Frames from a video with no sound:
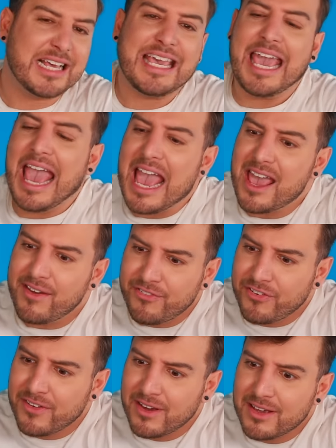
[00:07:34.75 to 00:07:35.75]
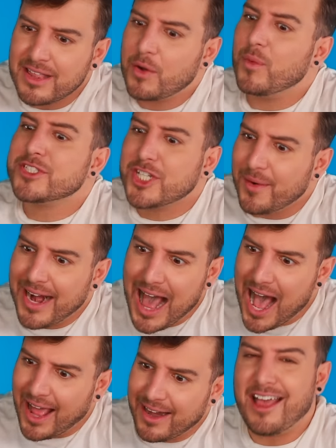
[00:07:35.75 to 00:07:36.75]
A cave? Like, what's going
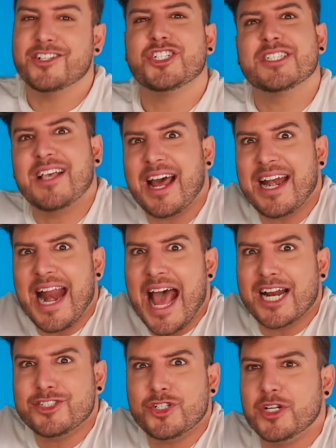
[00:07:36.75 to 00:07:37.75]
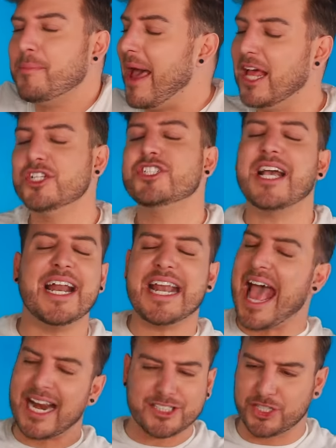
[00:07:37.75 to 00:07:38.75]
on? And she's got an attitude about it. She's got an
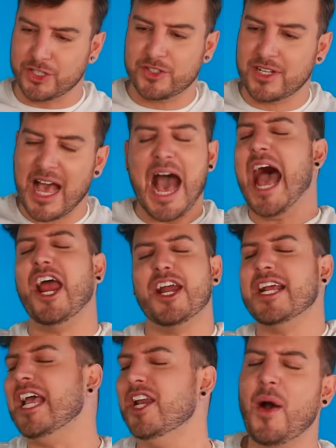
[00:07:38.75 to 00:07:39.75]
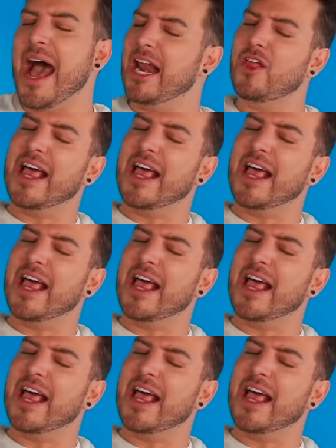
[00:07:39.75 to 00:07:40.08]
attitude. I don't